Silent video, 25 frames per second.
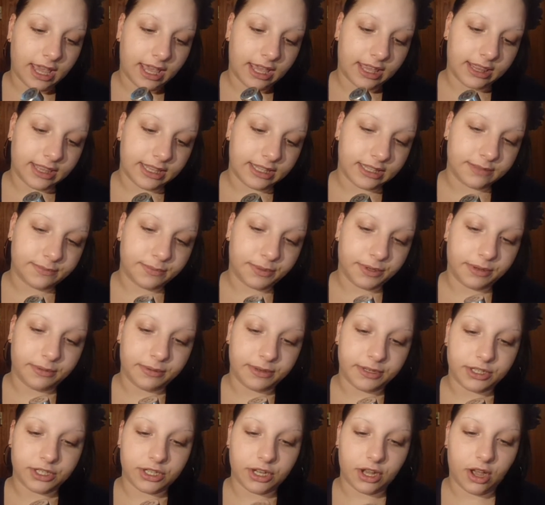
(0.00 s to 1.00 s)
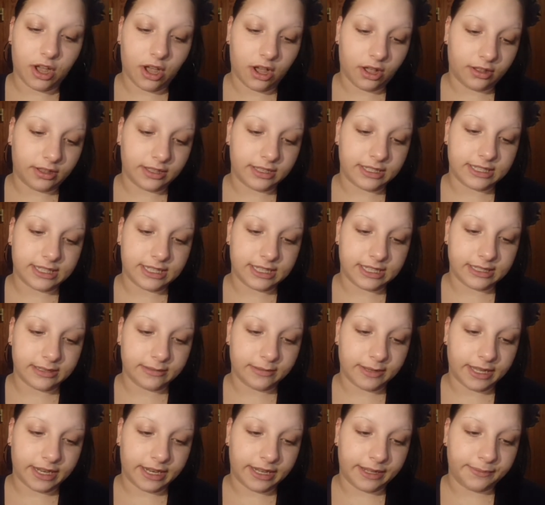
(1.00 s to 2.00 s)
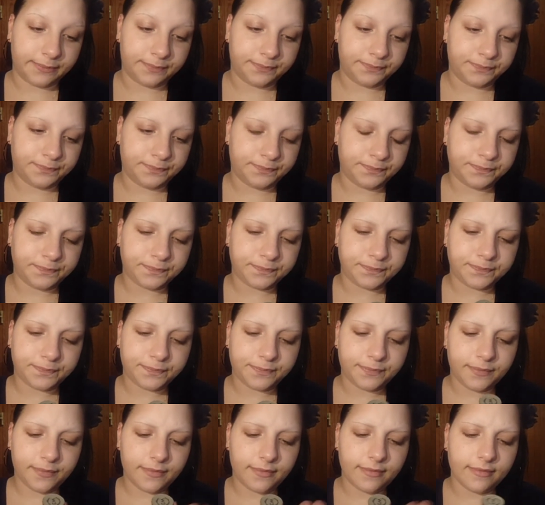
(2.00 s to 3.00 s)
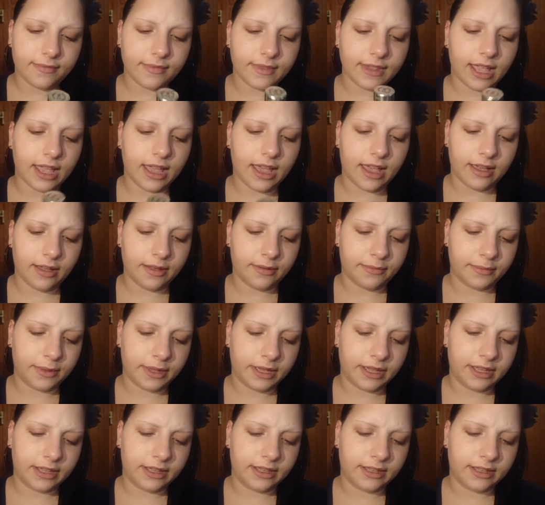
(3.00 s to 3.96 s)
and that's pretty much all it says about it. I